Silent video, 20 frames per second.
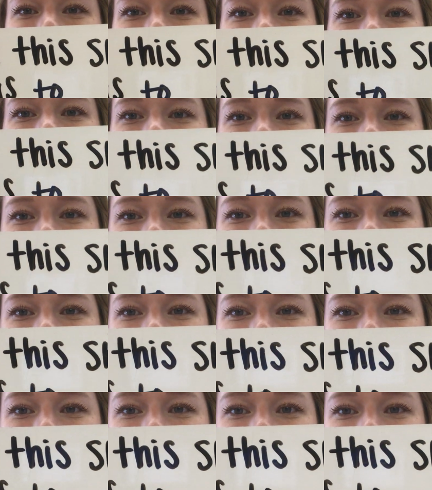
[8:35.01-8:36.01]
I think
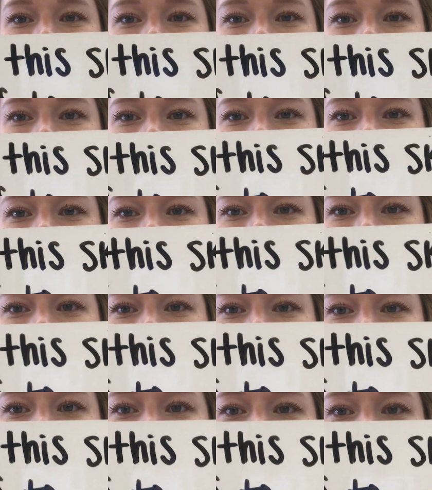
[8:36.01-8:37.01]
this skull belongs
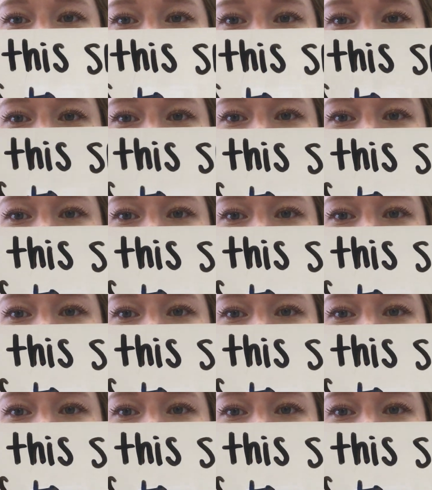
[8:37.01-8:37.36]
to blank